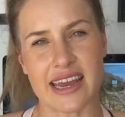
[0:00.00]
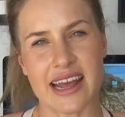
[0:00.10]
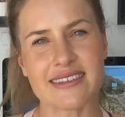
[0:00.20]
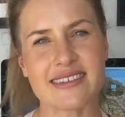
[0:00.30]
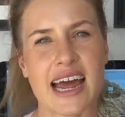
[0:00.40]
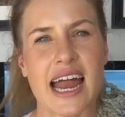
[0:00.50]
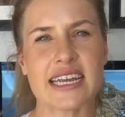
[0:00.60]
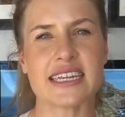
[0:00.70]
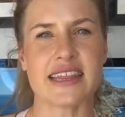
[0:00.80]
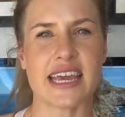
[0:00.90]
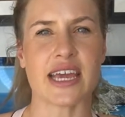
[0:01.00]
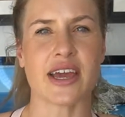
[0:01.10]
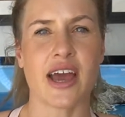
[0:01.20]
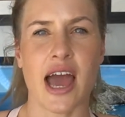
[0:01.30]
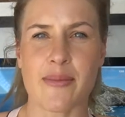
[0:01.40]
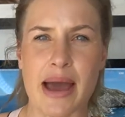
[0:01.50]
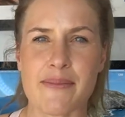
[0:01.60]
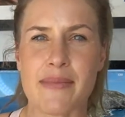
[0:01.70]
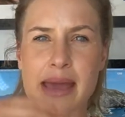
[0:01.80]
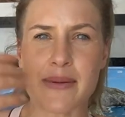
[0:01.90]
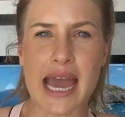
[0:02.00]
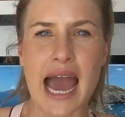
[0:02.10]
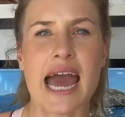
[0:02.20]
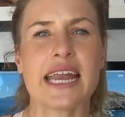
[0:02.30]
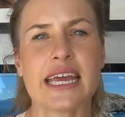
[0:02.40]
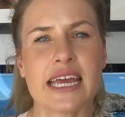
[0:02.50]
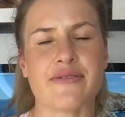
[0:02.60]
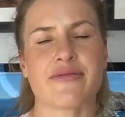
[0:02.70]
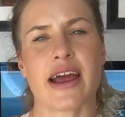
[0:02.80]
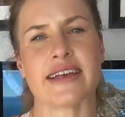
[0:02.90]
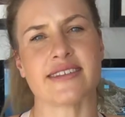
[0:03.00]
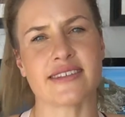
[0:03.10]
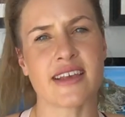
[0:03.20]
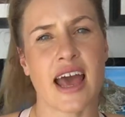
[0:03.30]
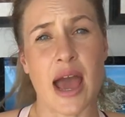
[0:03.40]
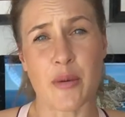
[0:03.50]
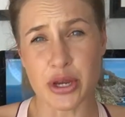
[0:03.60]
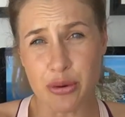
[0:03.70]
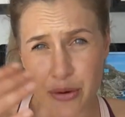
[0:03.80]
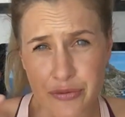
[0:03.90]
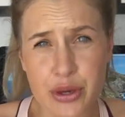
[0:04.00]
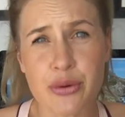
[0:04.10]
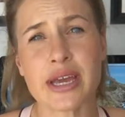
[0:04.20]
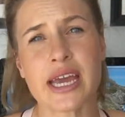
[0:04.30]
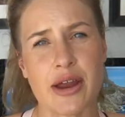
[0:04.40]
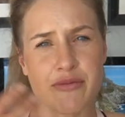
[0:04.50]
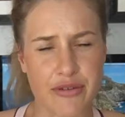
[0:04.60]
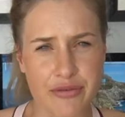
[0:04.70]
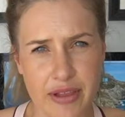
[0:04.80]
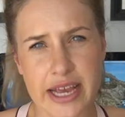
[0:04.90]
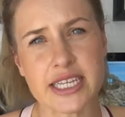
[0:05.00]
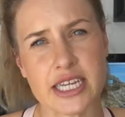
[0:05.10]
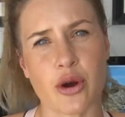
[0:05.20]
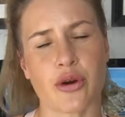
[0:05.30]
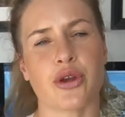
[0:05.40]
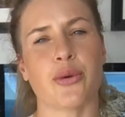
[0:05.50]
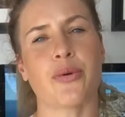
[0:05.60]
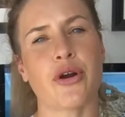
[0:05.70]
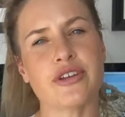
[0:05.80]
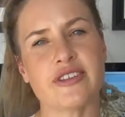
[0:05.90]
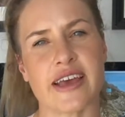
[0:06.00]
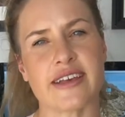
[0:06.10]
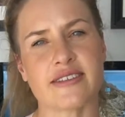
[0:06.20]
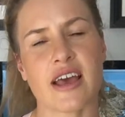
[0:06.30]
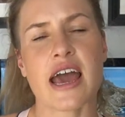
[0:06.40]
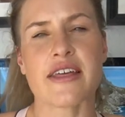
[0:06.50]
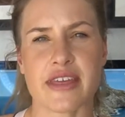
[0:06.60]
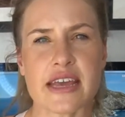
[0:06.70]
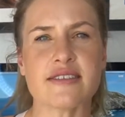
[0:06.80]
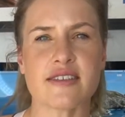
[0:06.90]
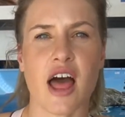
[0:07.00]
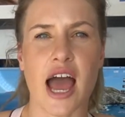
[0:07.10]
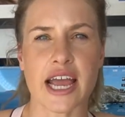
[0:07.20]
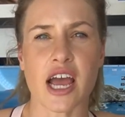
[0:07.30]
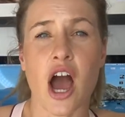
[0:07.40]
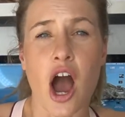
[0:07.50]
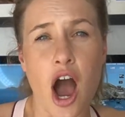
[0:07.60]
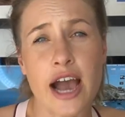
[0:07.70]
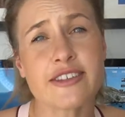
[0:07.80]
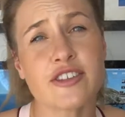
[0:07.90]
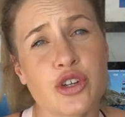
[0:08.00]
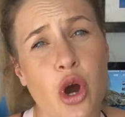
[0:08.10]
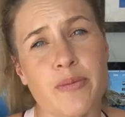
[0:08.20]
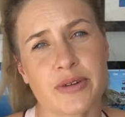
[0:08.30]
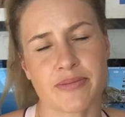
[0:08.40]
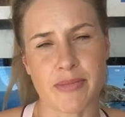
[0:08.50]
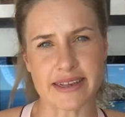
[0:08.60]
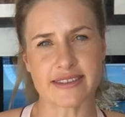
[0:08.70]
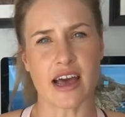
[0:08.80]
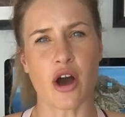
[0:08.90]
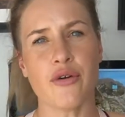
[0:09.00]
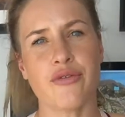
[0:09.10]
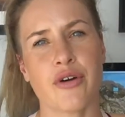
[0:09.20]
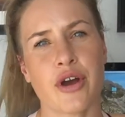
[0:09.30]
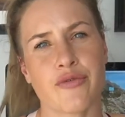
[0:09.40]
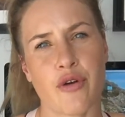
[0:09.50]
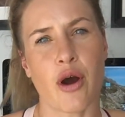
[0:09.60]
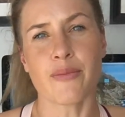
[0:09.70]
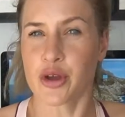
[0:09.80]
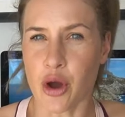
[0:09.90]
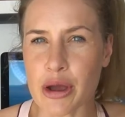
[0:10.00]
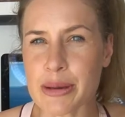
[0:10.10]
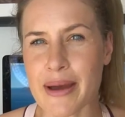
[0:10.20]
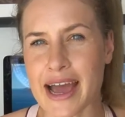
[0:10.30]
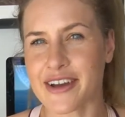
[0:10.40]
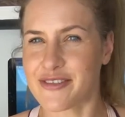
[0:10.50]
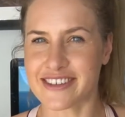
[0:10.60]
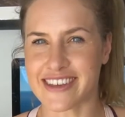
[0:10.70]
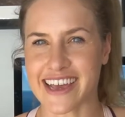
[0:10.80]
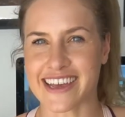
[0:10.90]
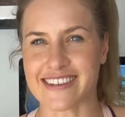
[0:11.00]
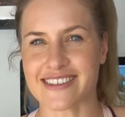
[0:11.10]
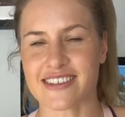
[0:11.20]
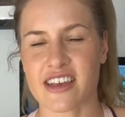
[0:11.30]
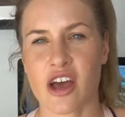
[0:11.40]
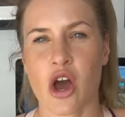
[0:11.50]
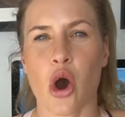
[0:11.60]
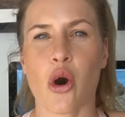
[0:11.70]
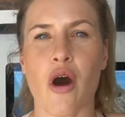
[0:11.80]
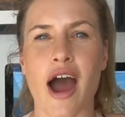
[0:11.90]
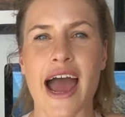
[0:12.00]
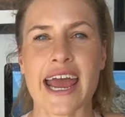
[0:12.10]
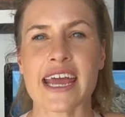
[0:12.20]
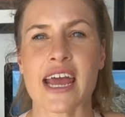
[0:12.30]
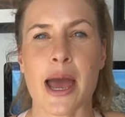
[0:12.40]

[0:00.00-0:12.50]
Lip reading: and starting to think about maybe adding in phrases when you're reviewing and reflecting on your process. Things like, I stopped myself from going back for seconds, or I